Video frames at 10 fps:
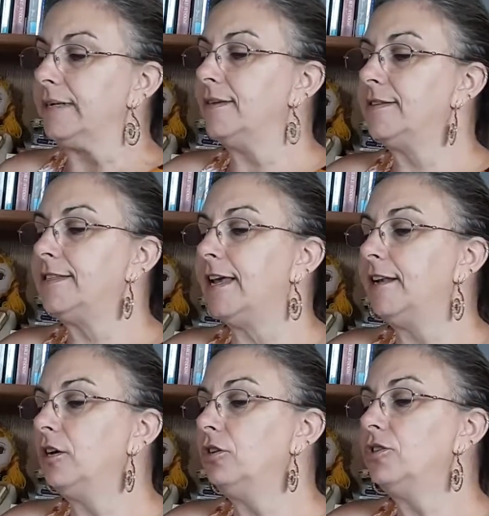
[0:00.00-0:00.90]
His
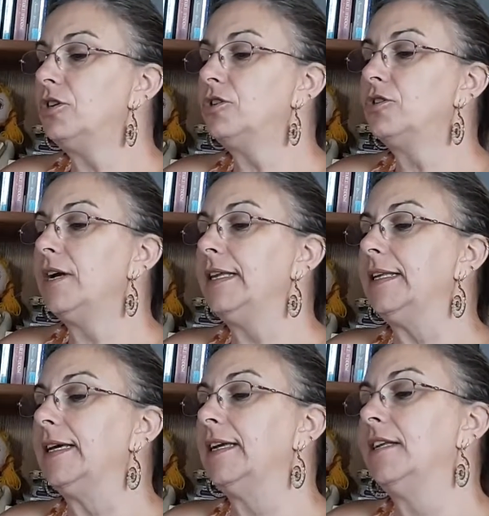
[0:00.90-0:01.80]
tentacles are
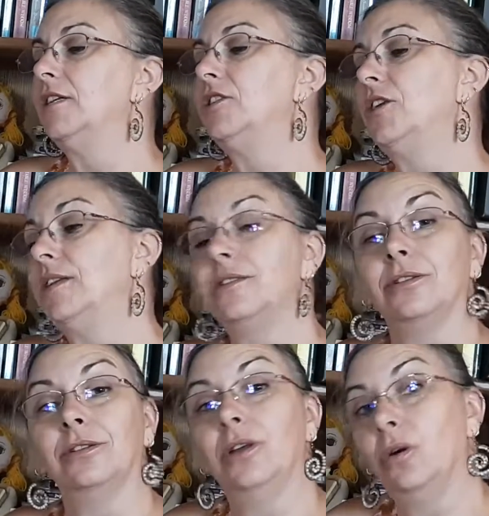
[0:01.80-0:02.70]
trailing in a
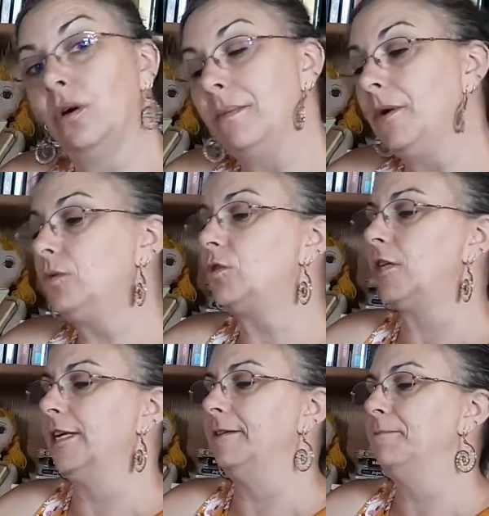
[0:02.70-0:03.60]
gentle
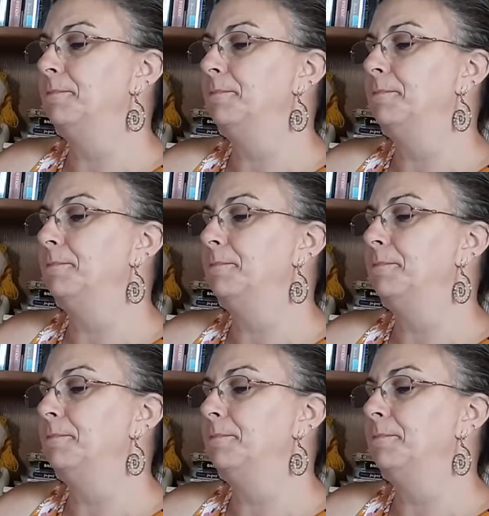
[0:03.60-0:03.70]
locomotion.